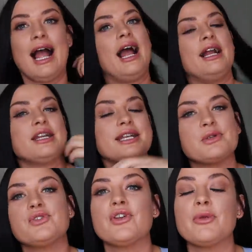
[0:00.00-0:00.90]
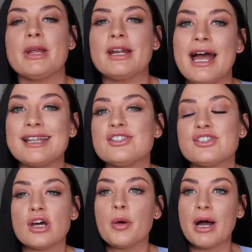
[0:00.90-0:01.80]
and as I was filming, I had to
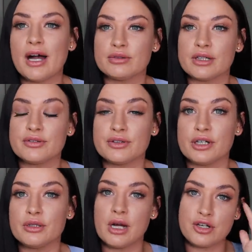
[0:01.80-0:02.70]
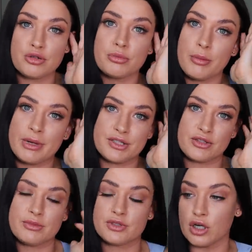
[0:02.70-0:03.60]
stop halfway through and jump on my
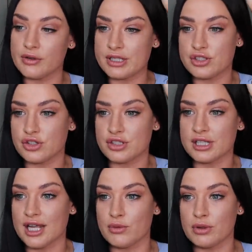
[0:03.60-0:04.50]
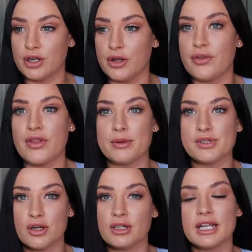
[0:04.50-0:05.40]
Instagram stories just to let everyone know that there was
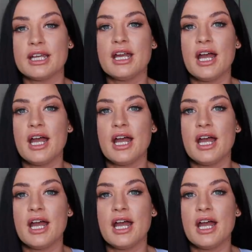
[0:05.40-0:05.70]
only